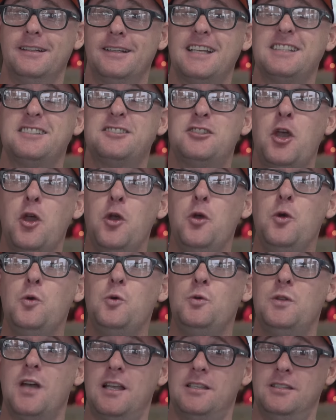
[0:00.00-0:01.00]
That's
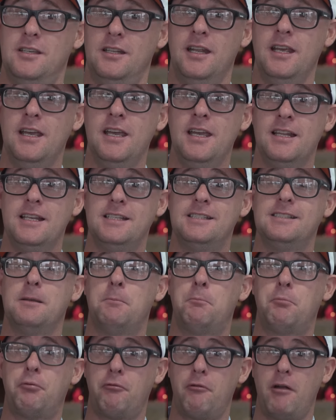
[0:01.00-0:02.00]
2 dozen. This
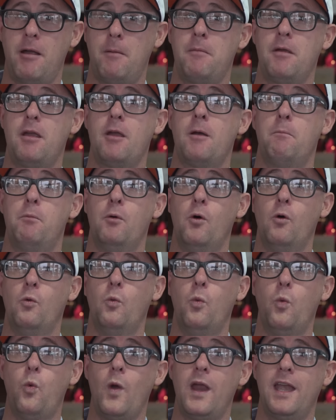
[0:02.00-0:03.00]
is a Premier Ball
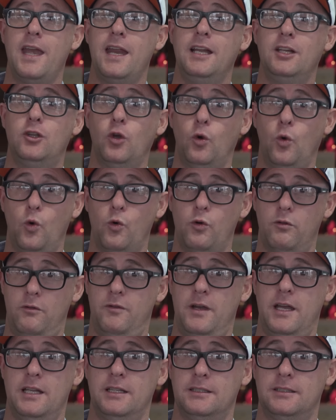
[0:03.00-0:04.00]
winning tour
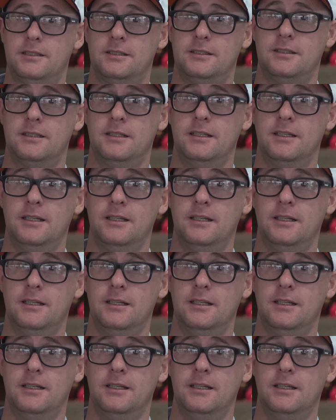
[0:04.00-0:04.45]
events.